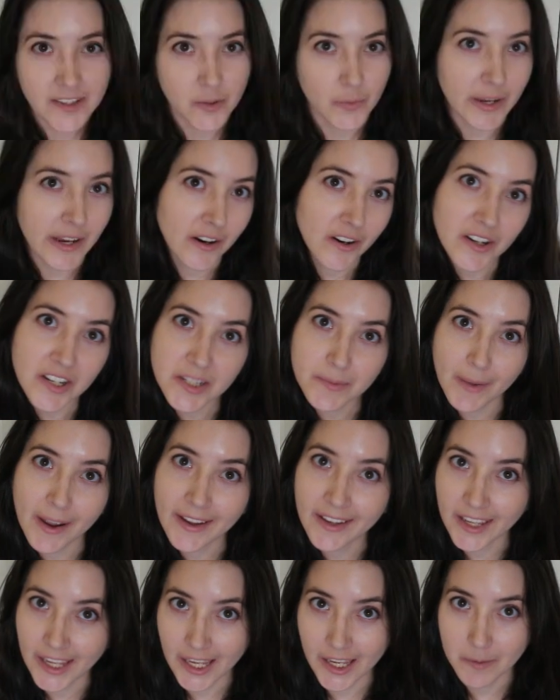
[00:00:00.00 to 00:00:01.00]
So here is my
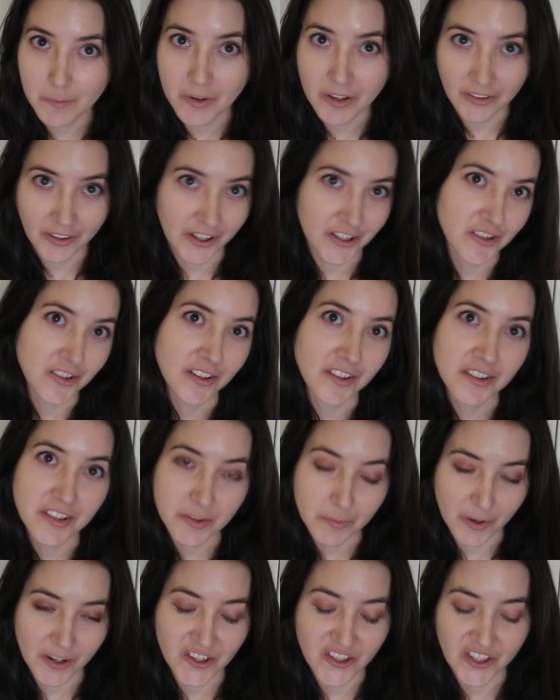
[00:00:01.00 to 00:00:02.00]
game collection
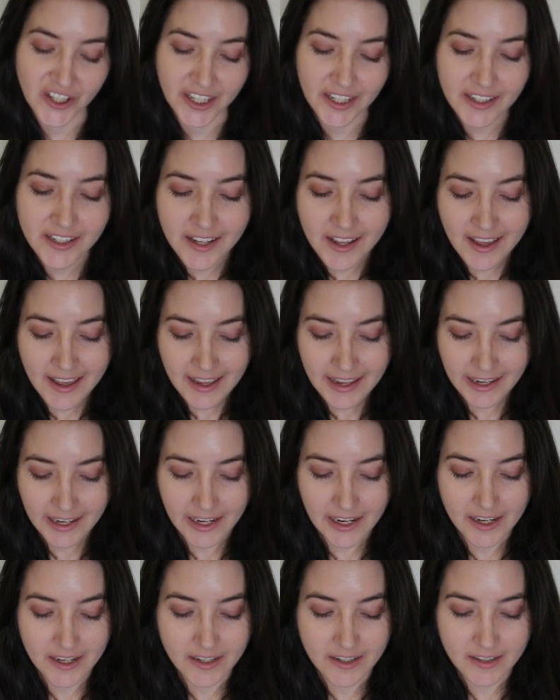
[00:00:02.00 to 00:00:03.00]
spreadsheet,
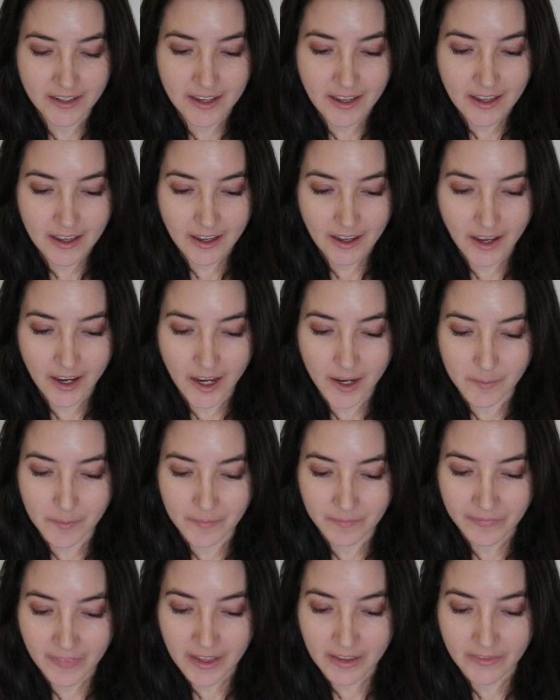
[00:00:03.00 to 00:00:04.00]
and
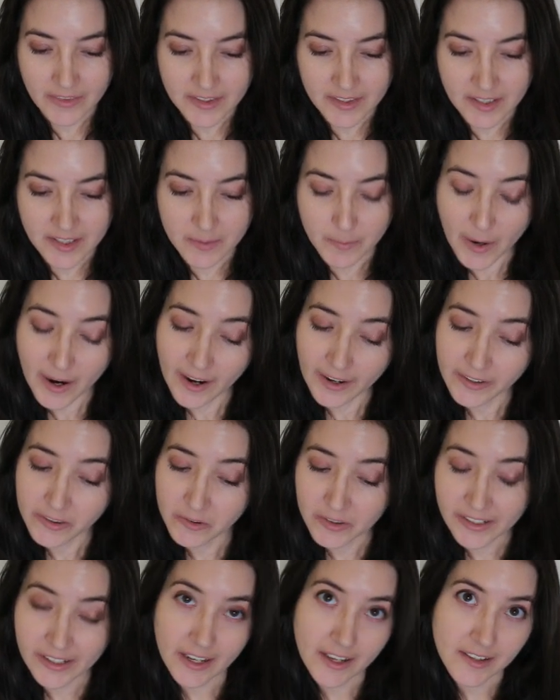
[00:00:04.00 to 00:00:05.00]
this is my
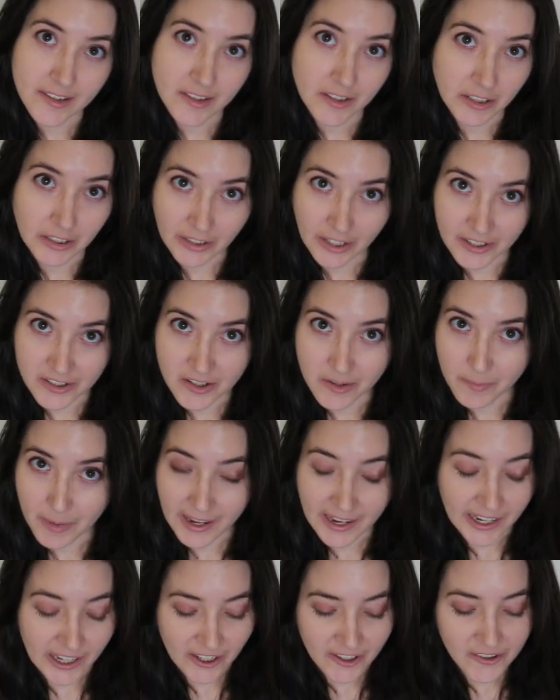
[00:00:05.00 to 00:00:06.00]
3DS collection
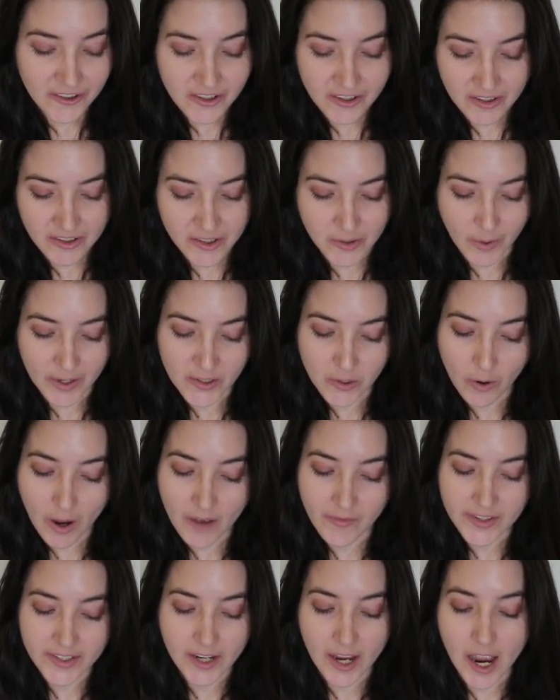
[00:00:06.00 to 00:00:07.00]
page. So I do
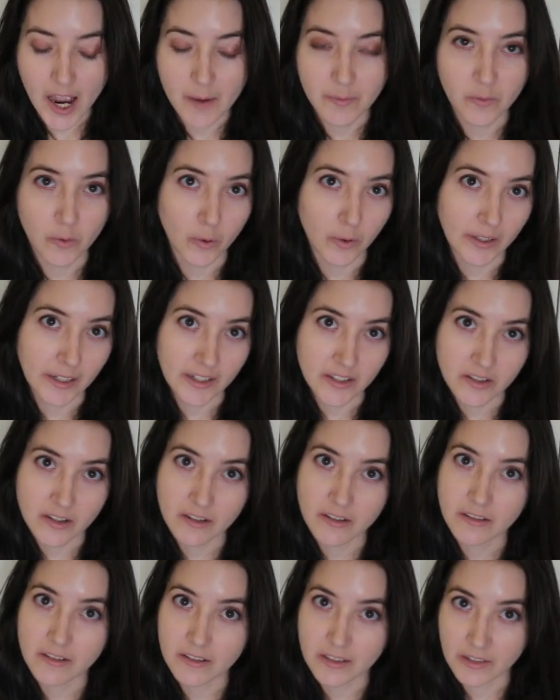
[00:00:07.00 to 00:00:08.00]
have a tab for each
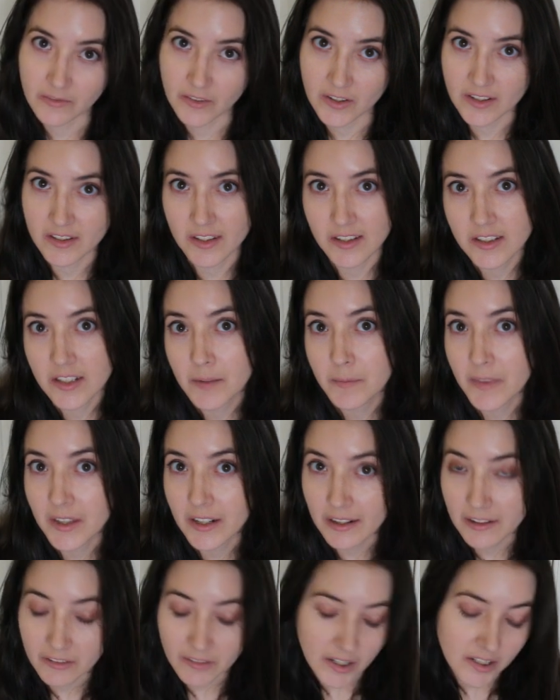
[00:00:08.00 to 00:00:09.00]
different system that
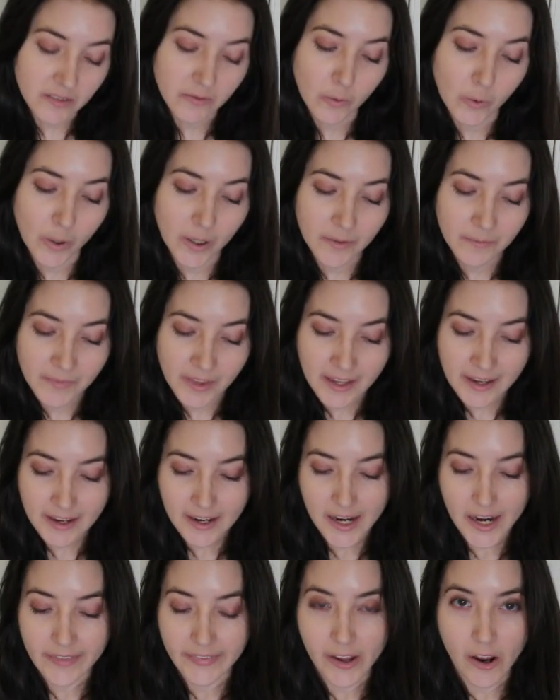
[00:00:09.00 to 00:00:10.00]
I collect for,
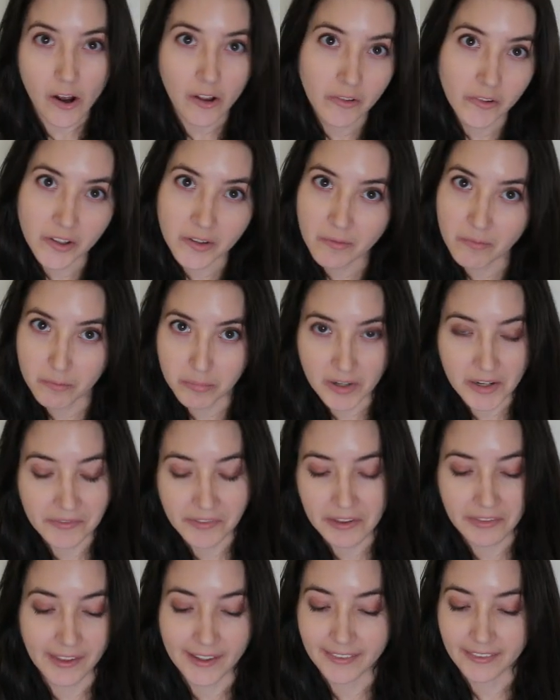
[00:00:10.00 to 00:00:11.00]
and they all look
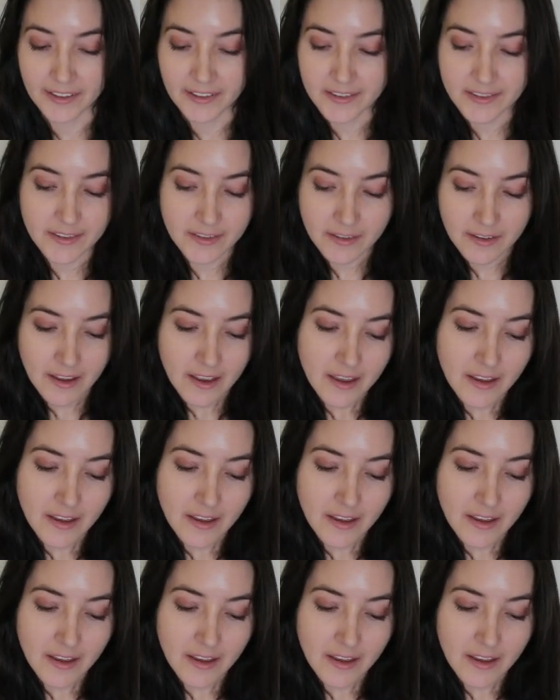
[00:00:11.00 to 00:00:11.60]
briefly like this.